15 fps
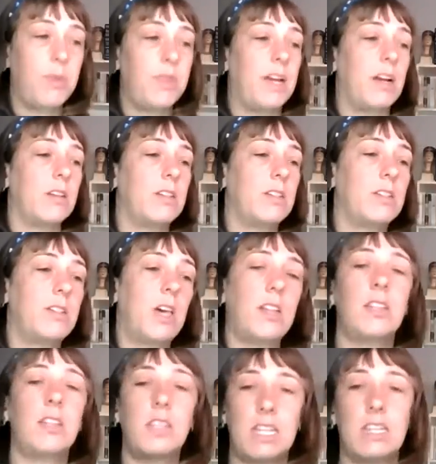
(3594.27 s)
They're
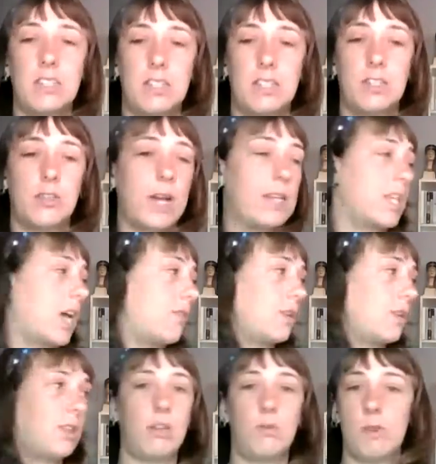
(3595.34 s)
suddenly in distress.
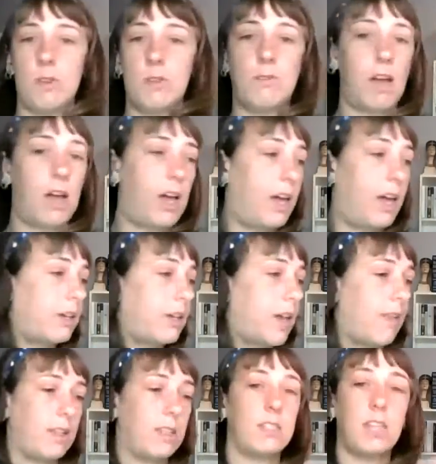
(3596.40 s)
Everything was fine,
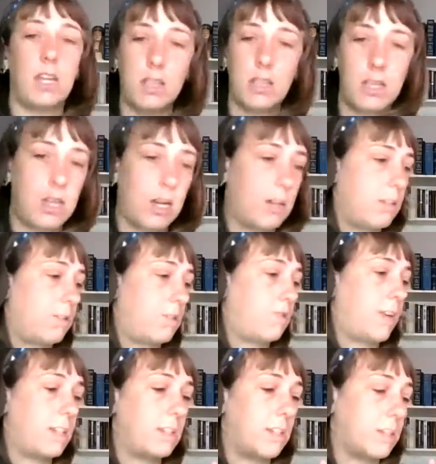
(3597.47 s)
and then suddenly they're in
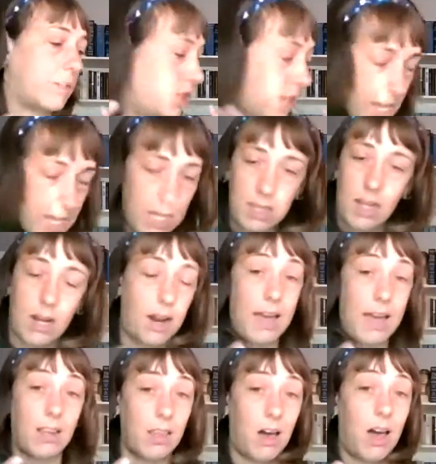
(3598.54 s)
distress. They're shaking their
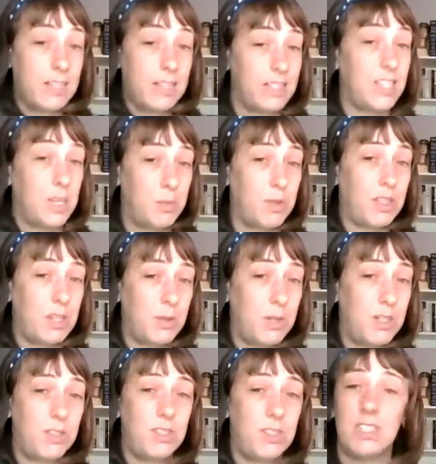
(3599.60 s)
head a lot is typically
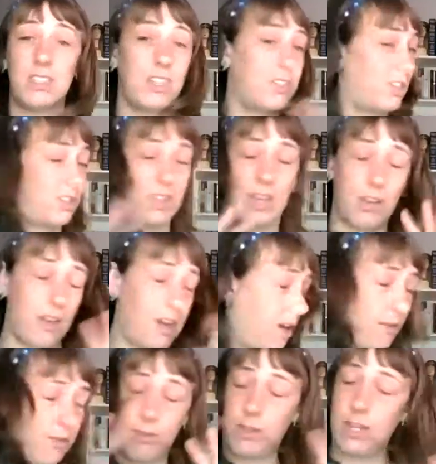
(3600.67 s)
what you'll see, is they're just like
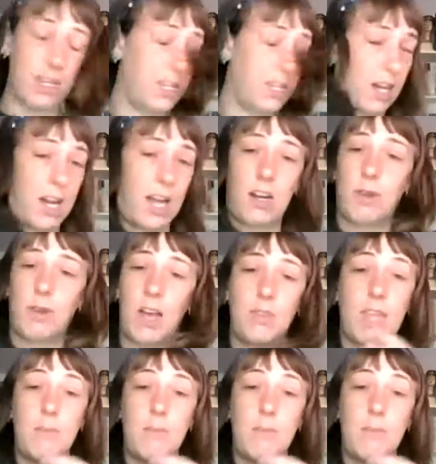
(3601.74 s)
flinging their head around.